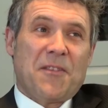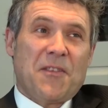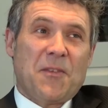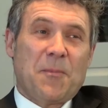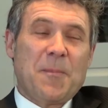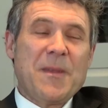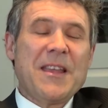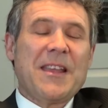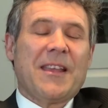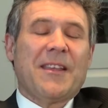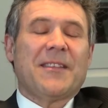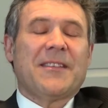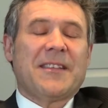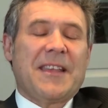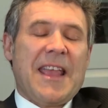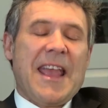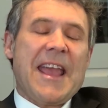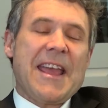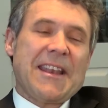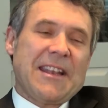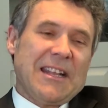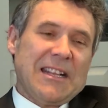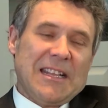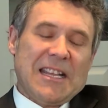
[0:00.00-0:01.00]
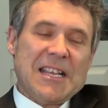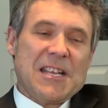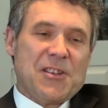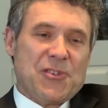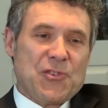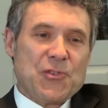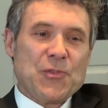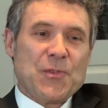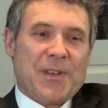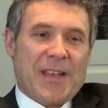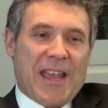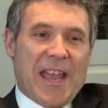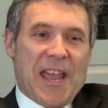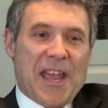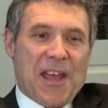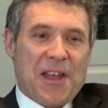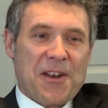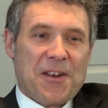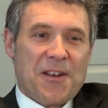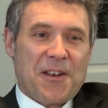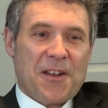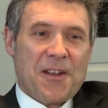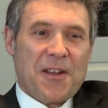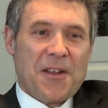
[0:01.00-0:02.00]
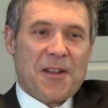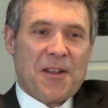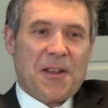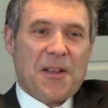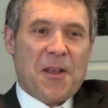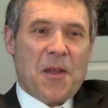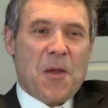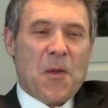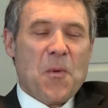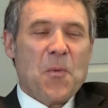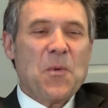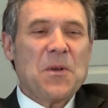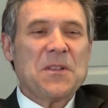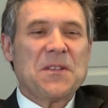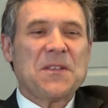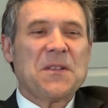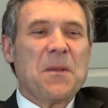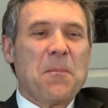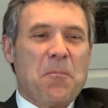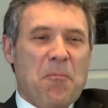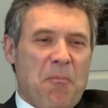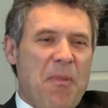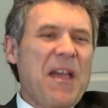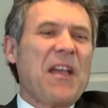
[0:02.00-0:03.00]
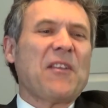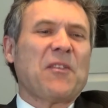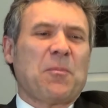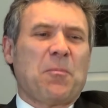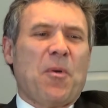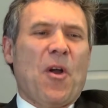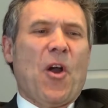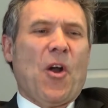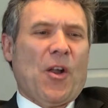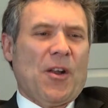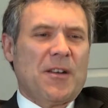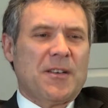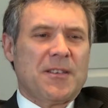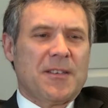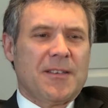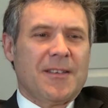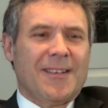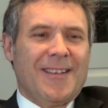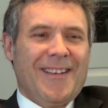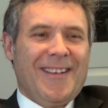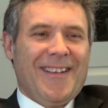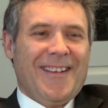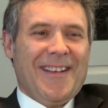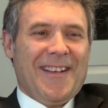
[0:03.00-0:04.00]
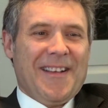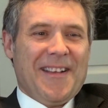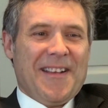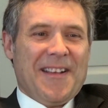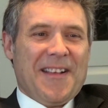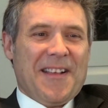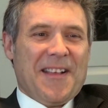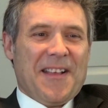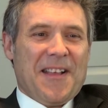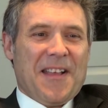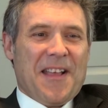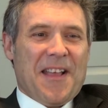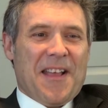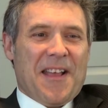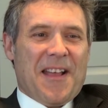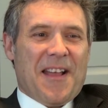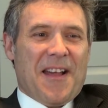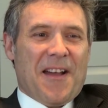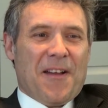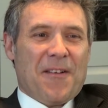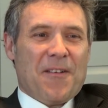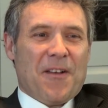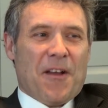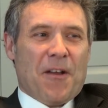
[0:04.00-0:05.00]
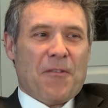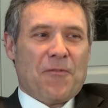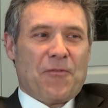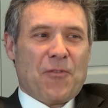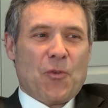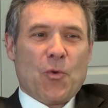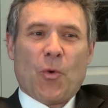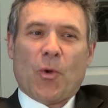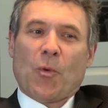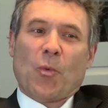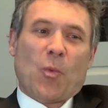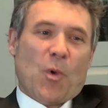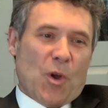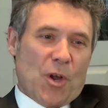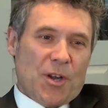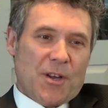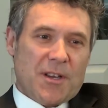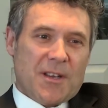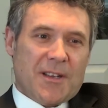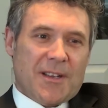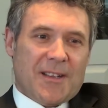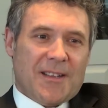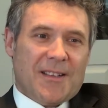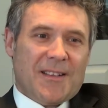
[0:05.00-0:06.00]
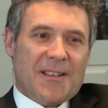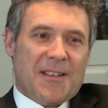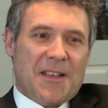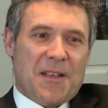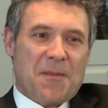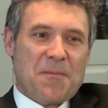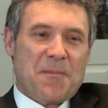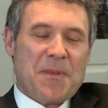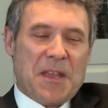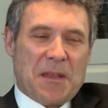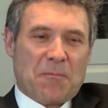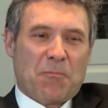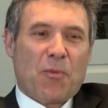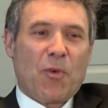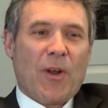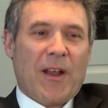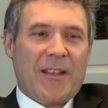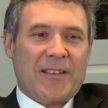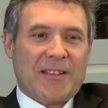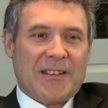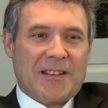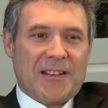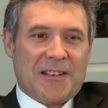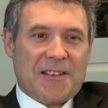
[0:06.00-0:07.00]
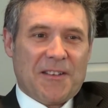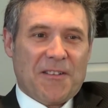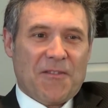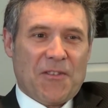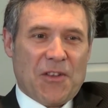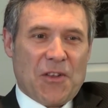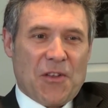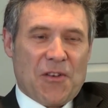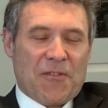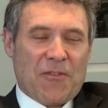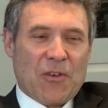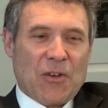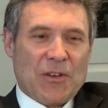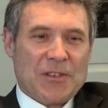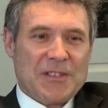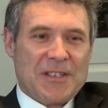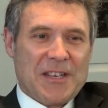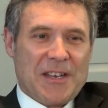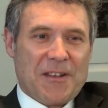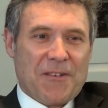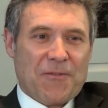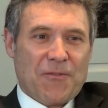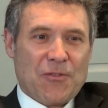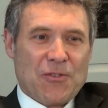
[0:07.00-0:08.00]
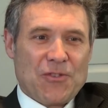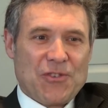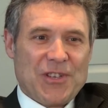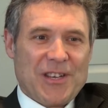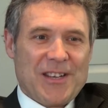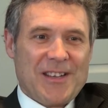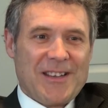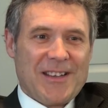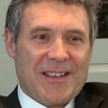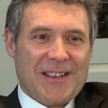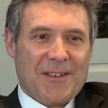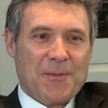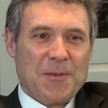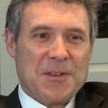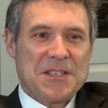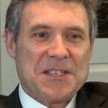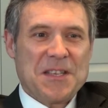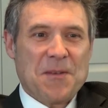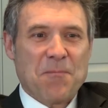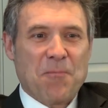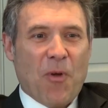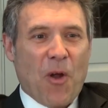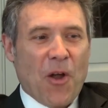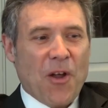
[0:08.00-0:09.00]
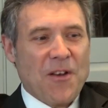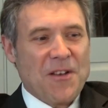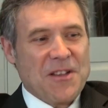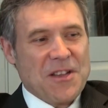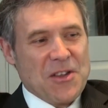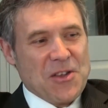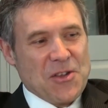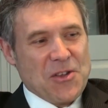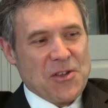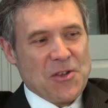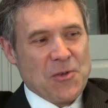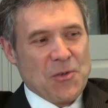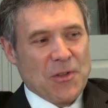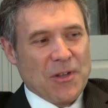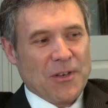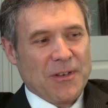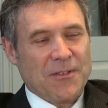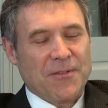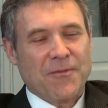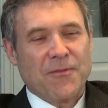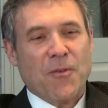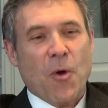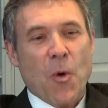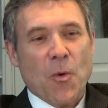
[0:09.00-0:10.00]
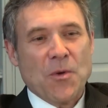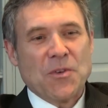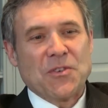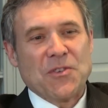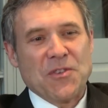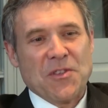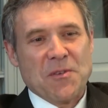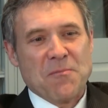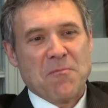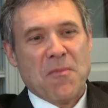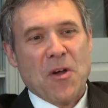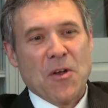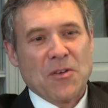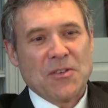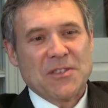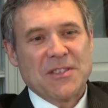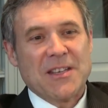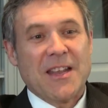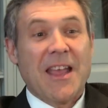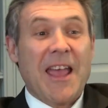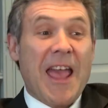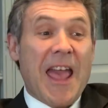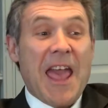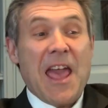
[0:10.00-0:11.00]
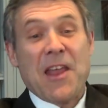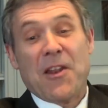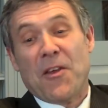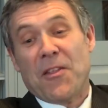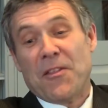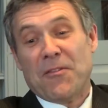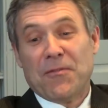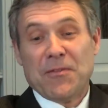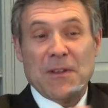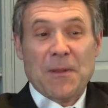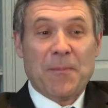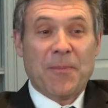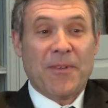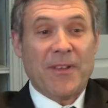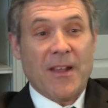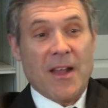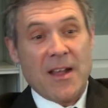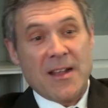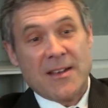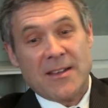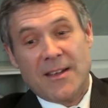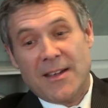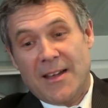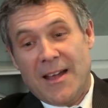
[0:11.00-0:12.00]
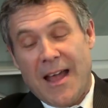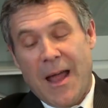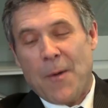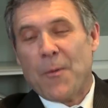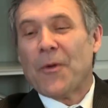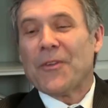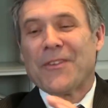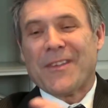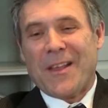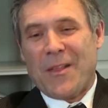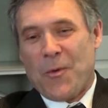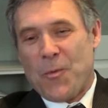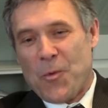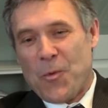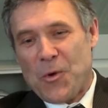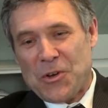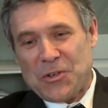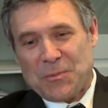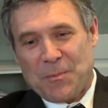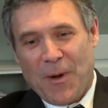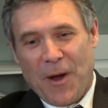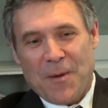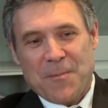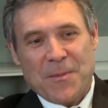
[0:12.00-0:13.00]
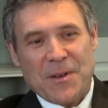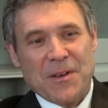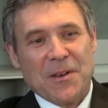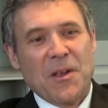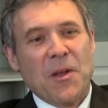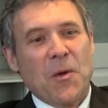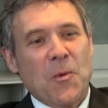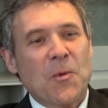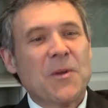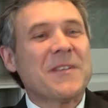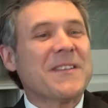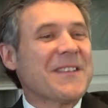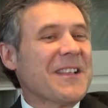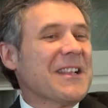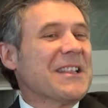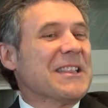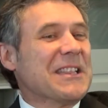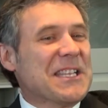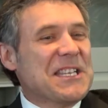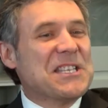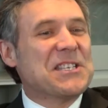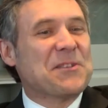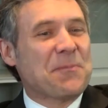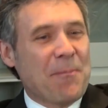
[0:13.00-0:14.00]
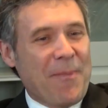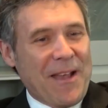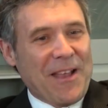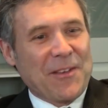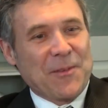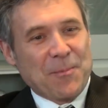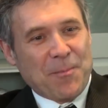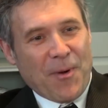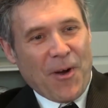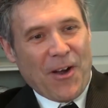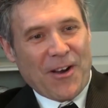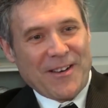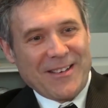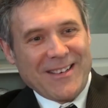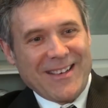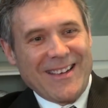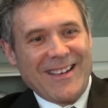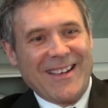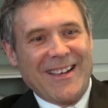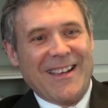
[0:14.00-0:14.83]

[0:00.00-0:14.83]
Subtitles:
speak as candidly as you can. What's the best part of your work in being president of the University of Virginia? What's the part you look forward to the most? And on the flip side, I won't say the worst part, but what's the least best part